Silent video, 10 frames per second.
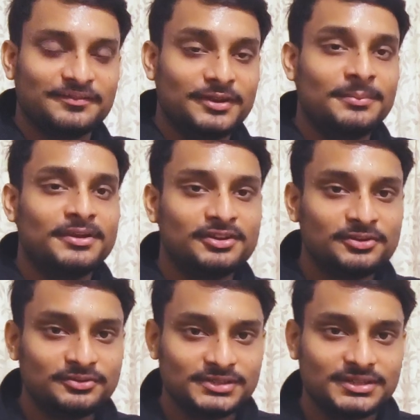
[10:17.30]
We'll meet
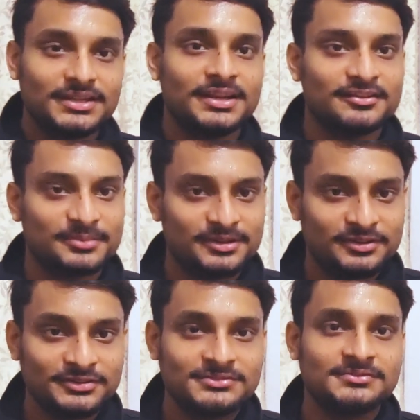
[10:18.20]
you in the next
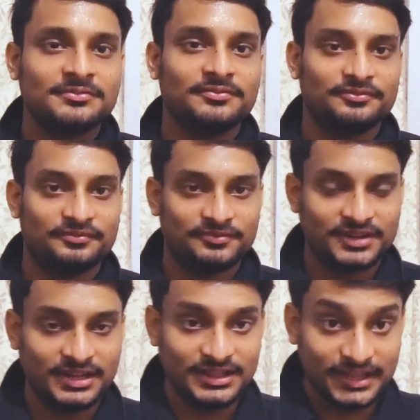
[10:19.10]
videos.
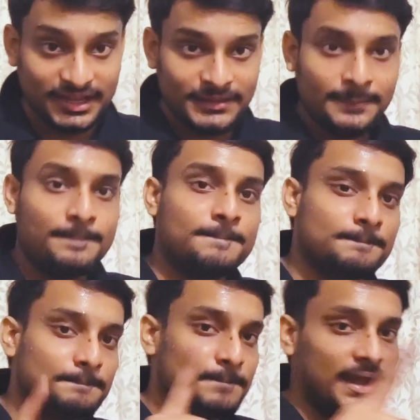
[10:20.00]
Till then,
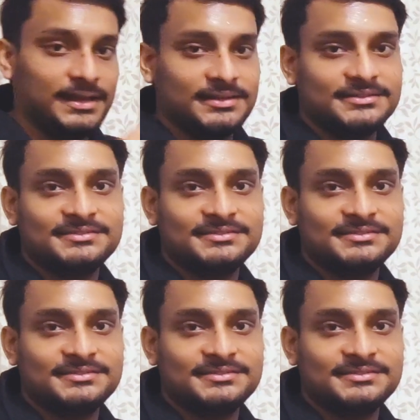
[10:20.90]
bye.